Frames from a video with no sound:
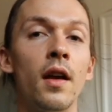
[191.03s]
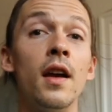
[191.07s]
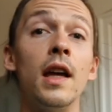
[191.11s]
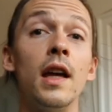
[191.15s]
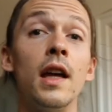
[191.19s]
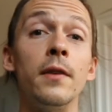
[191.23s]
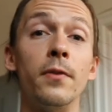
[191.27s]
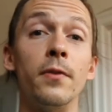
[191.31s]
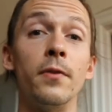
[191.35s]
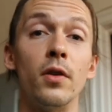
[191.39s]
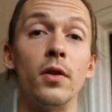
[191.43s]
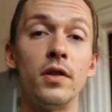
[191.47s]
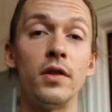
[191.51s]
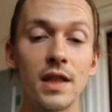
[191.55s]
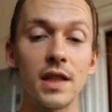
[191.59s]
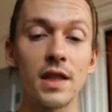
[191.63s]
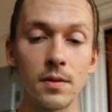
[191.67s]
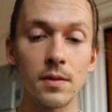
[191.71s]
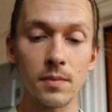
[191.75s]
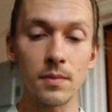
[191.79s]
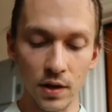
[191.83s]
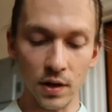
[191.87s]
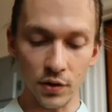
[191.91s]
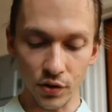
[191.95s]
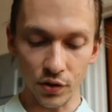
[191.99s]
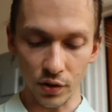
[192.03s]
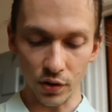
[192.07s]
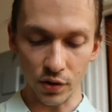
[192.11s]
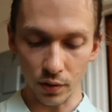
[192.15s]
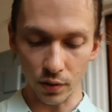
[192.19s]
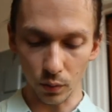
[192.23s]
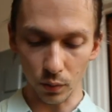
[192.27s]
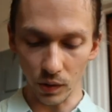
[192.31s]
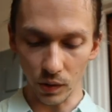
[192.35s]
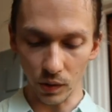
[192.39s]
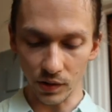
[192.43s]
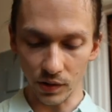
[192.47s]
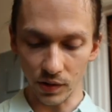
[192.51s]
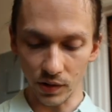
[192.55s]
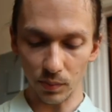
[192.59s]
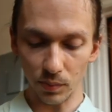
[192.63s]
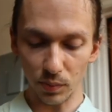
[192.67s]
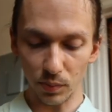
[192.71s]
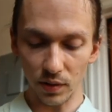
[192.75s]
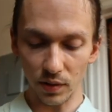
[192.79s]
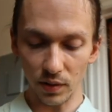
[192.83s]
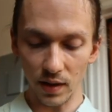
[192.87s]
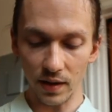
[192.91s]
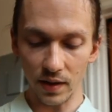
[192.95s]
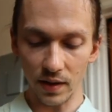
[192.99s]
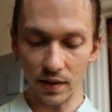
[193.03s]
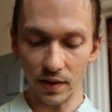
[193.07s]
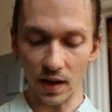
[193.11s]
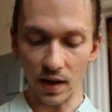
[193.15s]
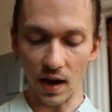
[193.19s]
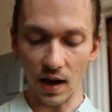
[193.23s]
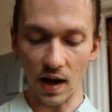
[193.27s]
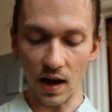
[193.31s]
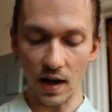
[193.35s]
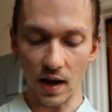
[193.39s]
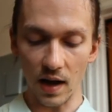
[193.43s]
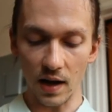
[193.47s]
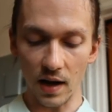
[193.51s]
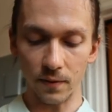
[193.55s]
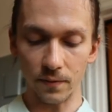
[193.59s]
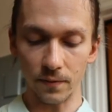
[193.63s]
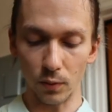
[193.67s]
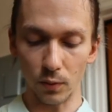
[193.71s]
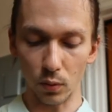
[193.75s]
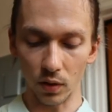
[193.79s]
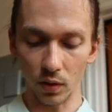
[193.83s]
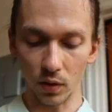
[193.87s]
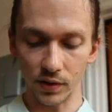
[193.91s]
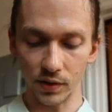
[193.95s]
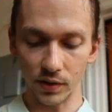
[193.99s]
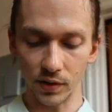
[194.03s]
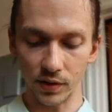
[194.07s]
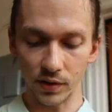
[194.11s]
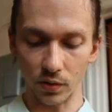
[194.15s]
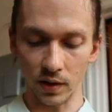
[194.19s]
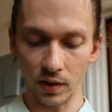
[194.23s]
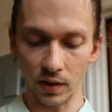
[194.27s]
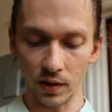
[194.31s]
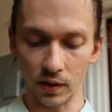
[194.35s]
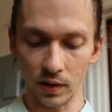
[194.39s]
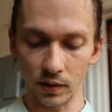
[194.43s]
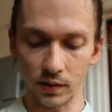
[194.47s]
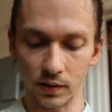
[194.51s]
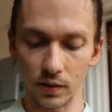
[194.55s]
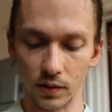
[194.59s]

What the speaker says: And for D major, we just play the high four strings.